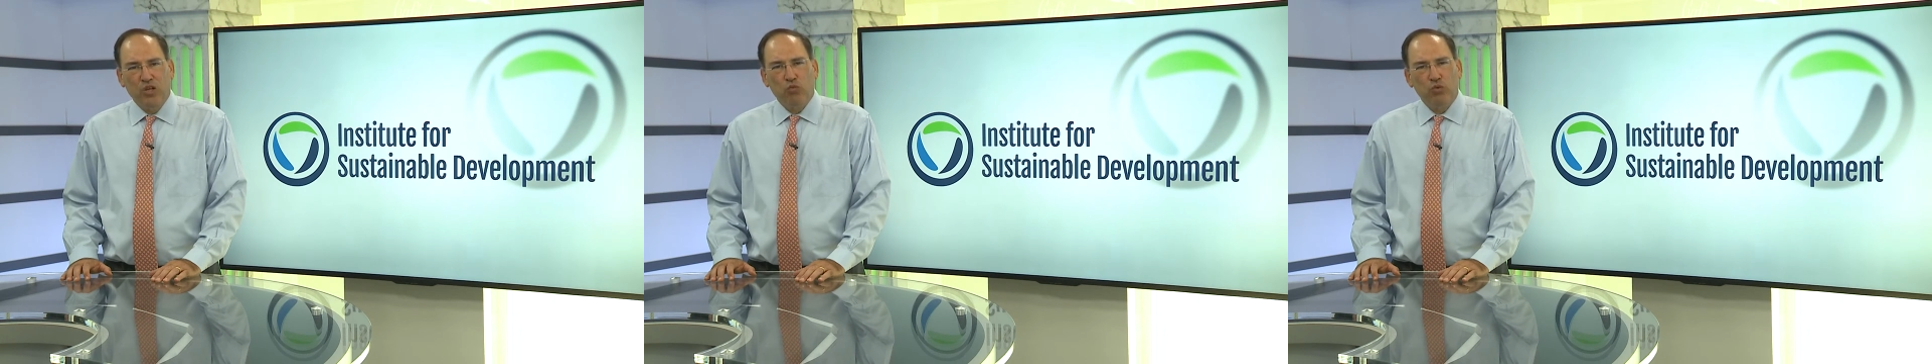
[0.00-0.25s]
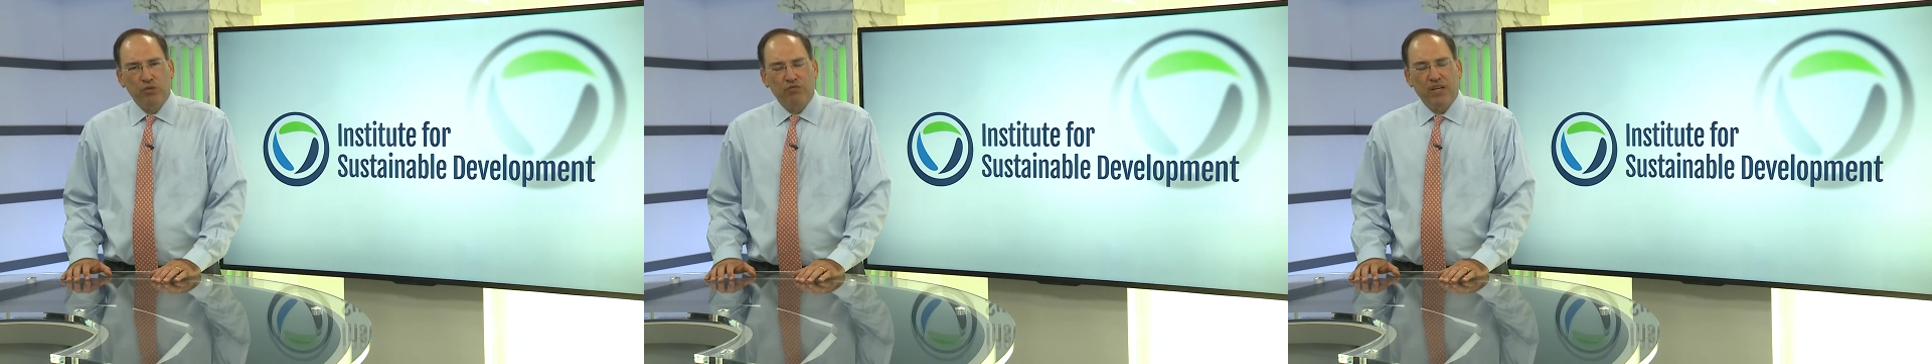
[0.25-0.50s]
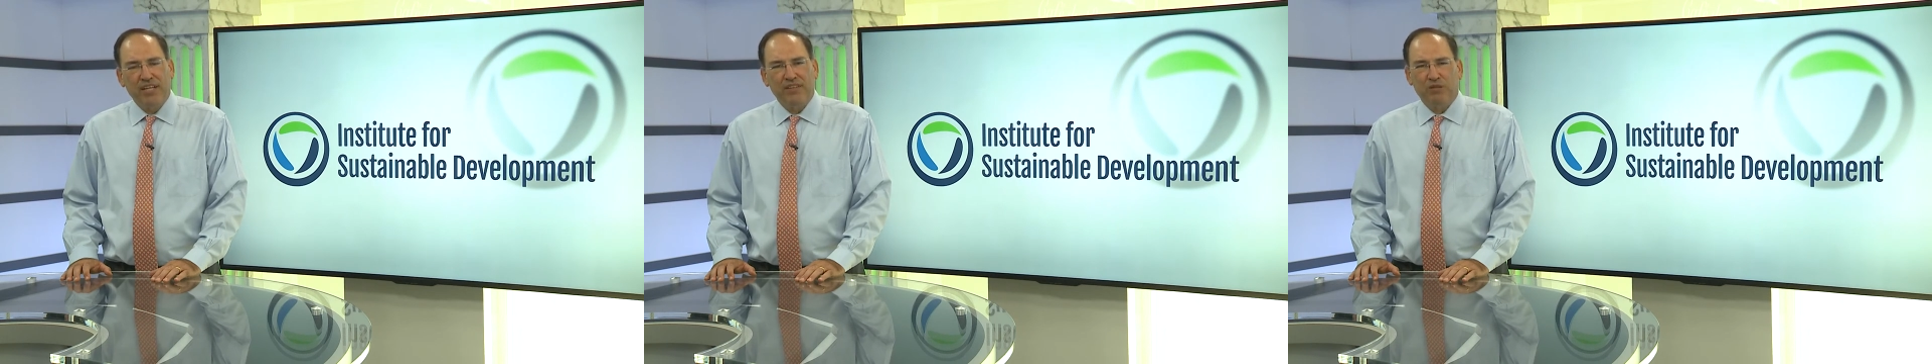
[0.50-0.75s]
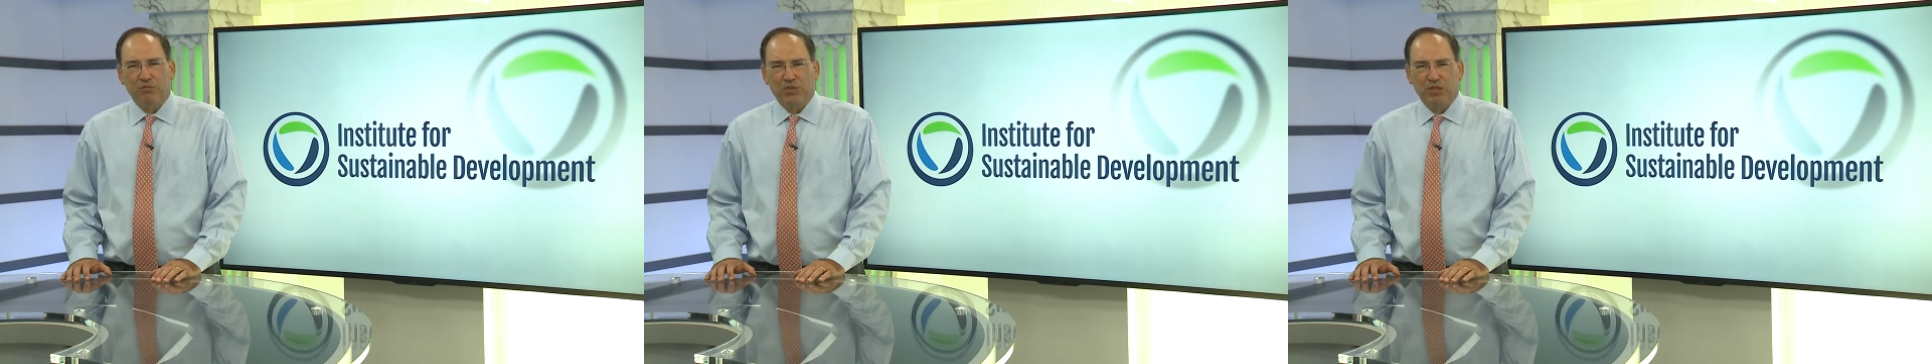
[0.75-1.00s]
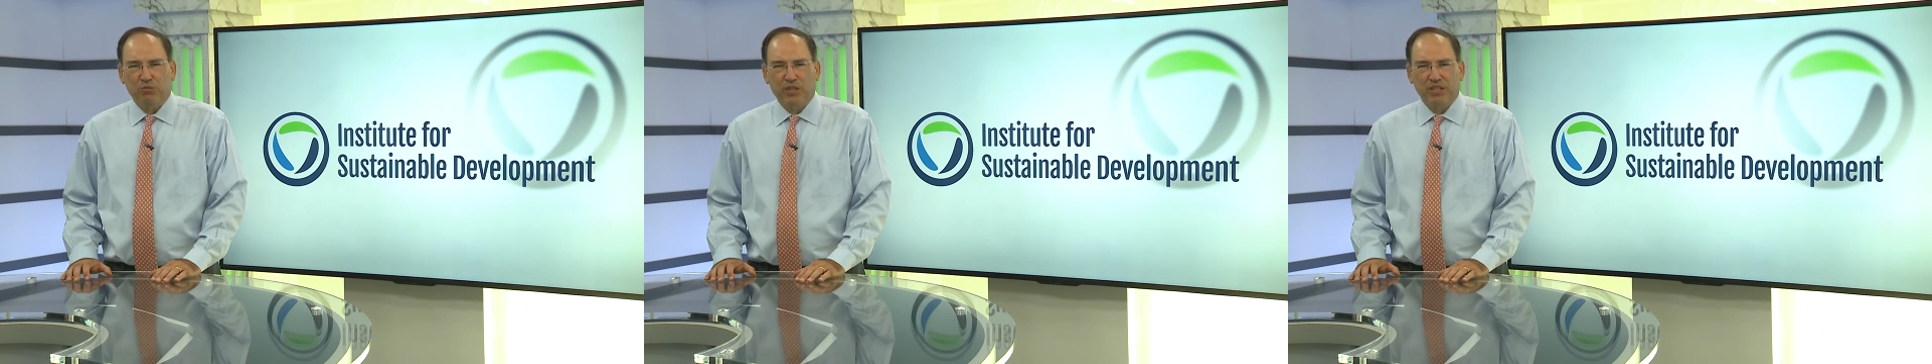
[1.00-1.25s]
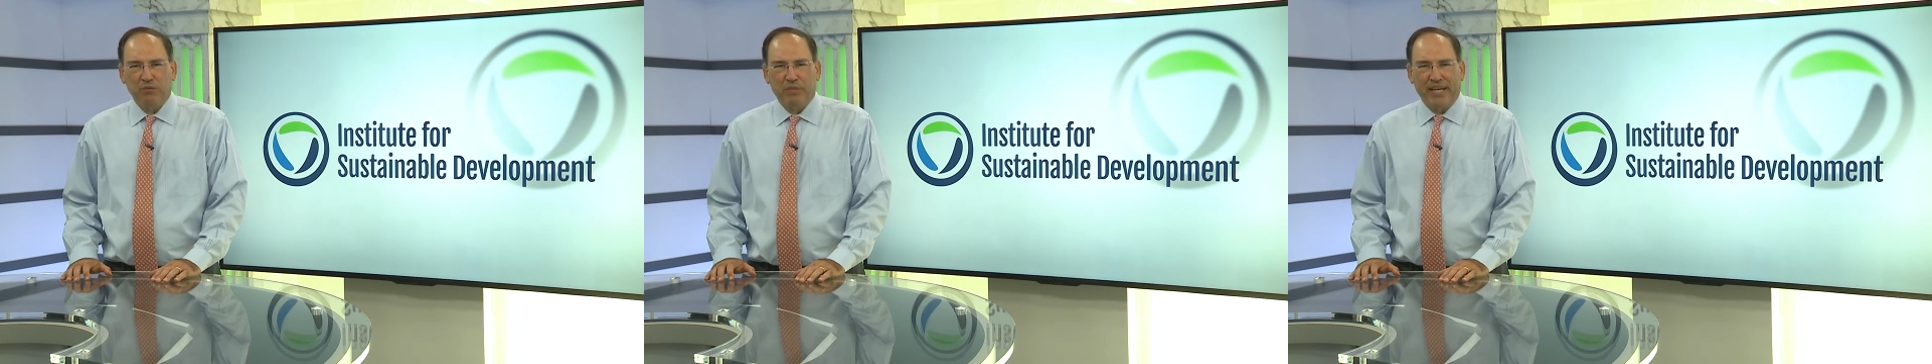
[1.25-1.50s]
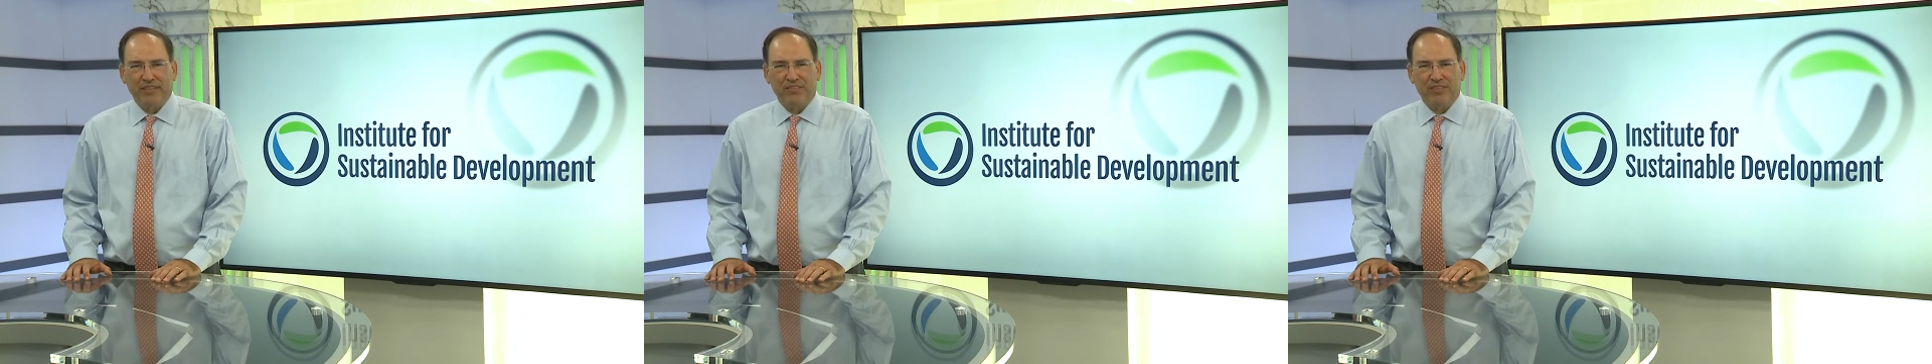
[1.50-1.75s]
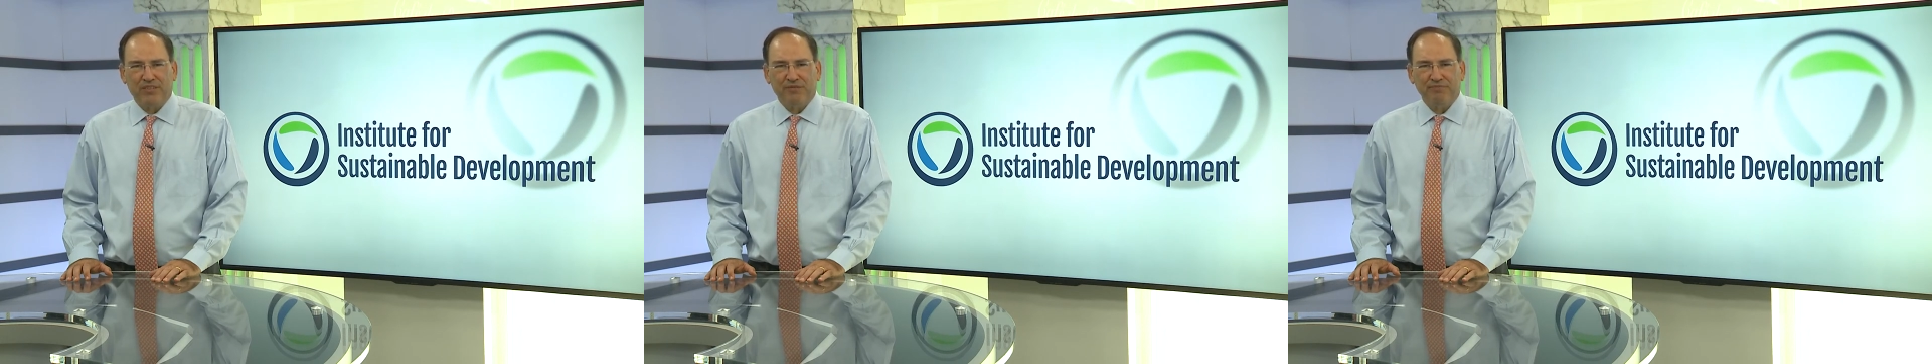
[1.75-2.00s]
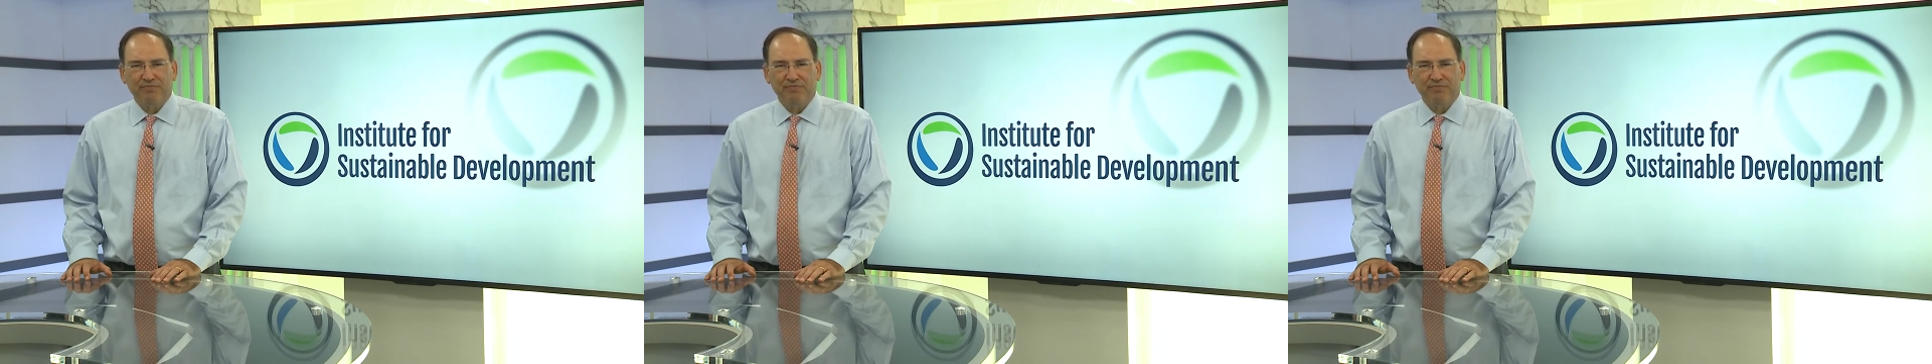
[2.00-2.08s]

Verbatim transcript: we'll find them and bring them back to you.